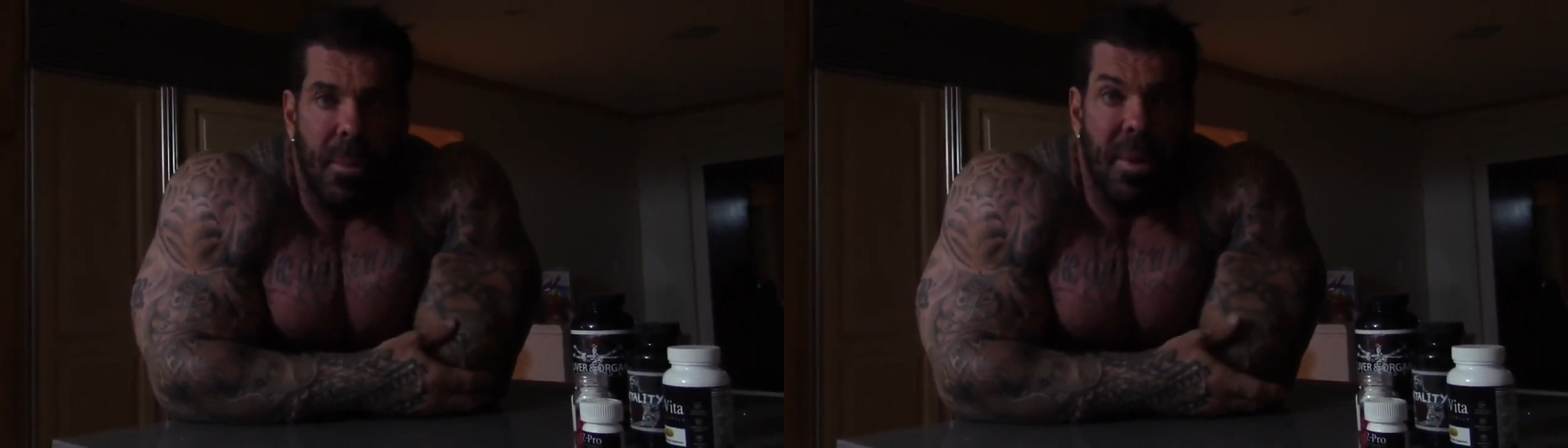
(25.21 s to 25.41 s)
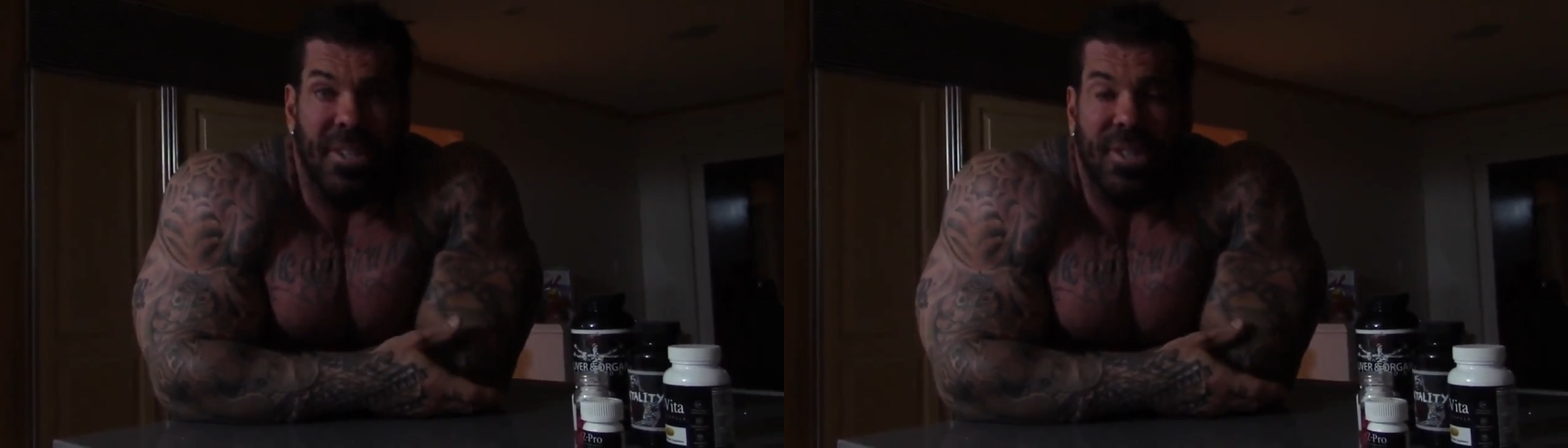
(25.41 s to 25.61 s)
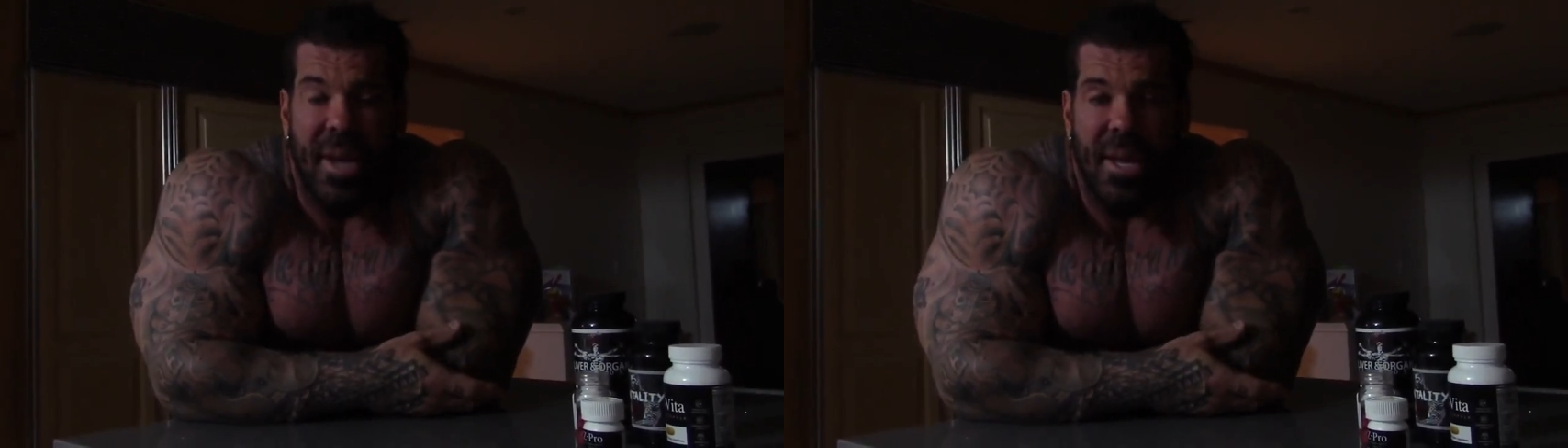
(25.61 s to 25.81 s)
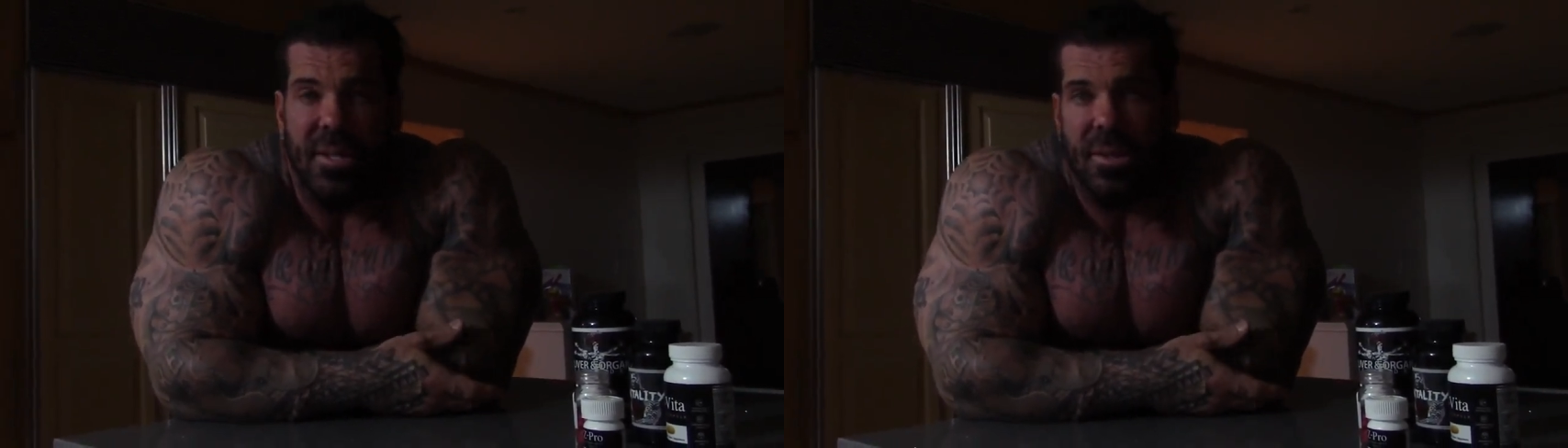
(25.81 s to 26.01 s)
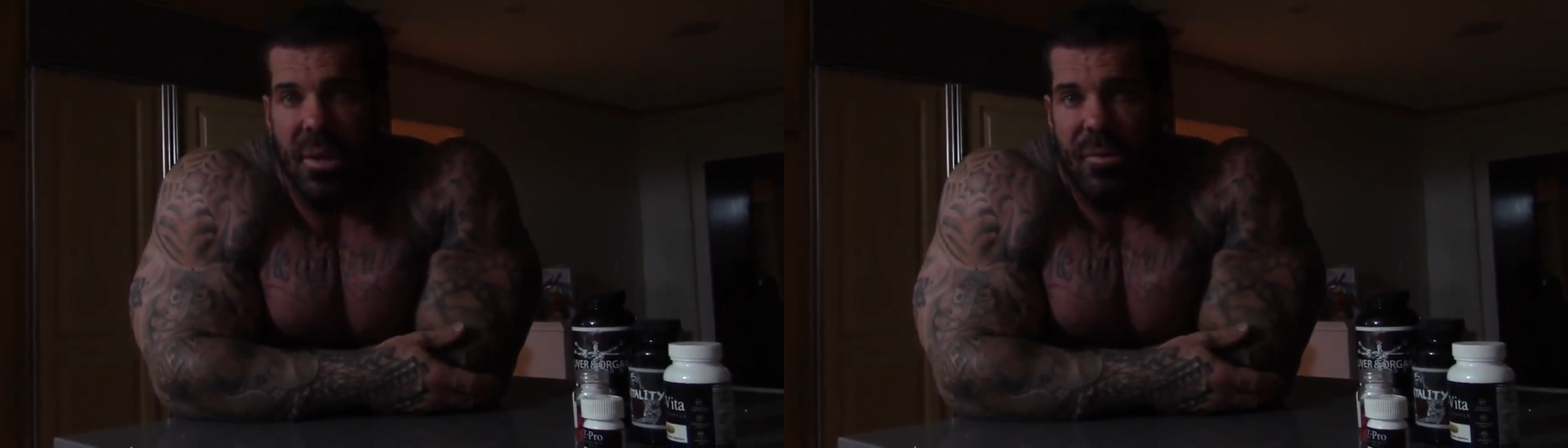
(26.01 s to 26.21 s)
in my shakes
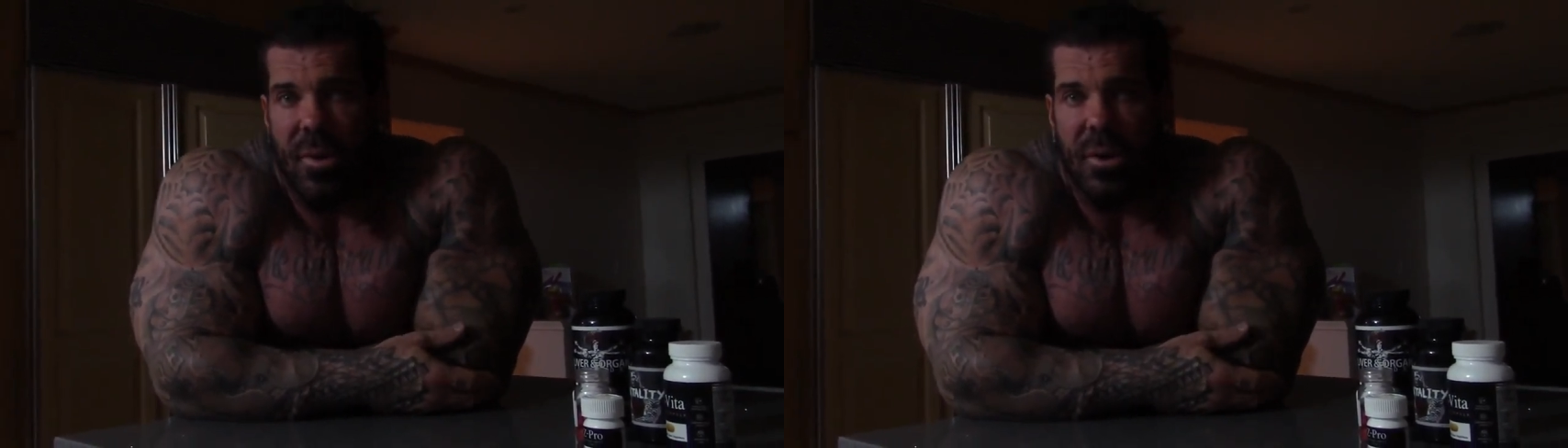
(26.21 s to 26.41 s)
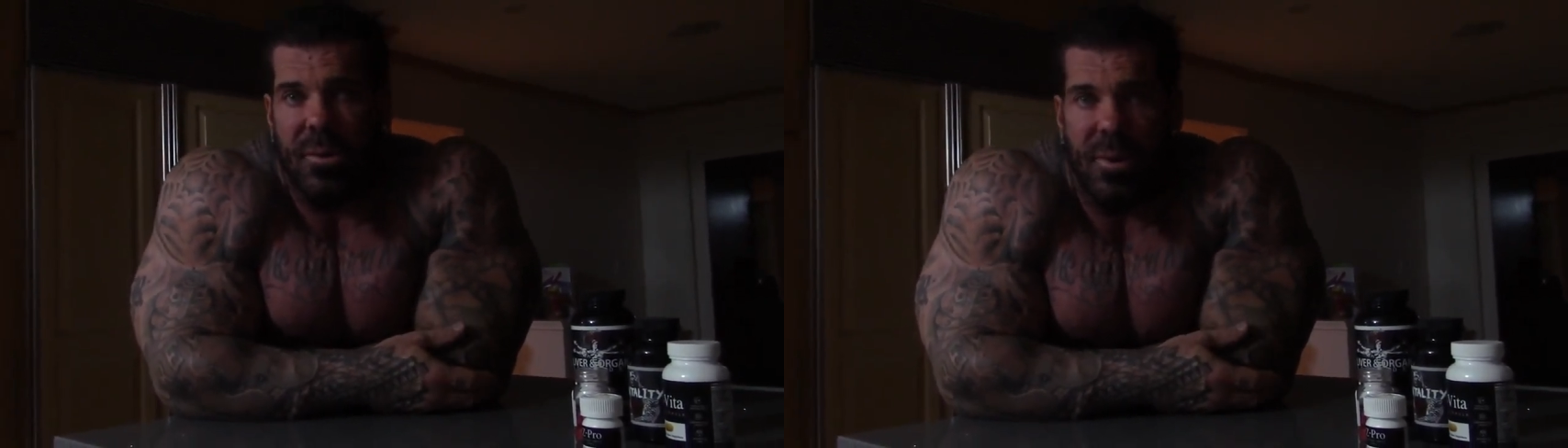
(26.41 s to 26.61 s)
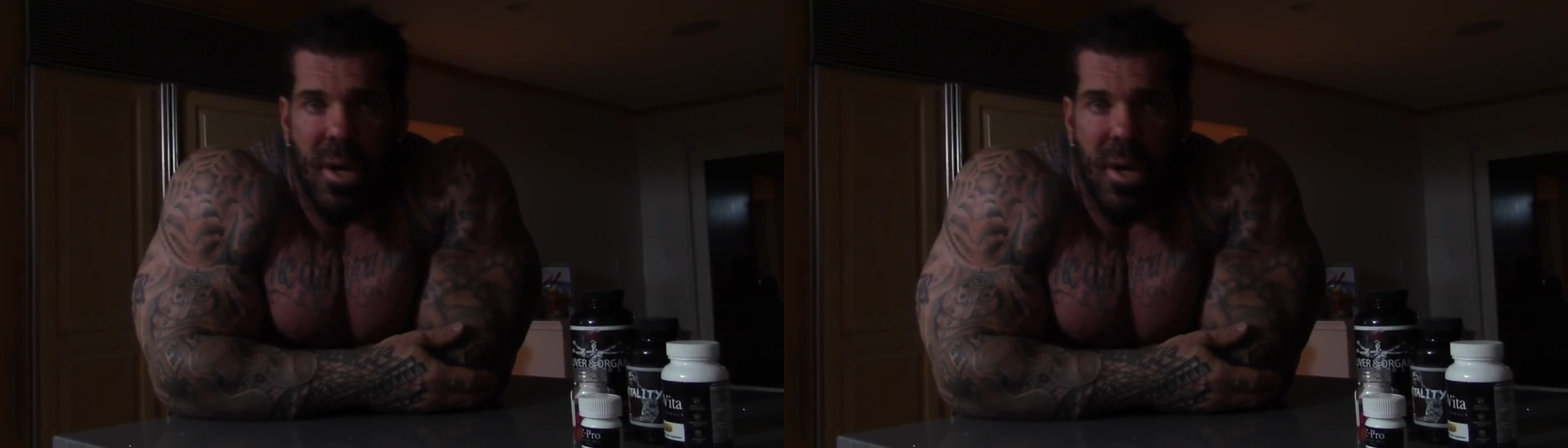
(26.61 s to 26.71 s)
and so forth,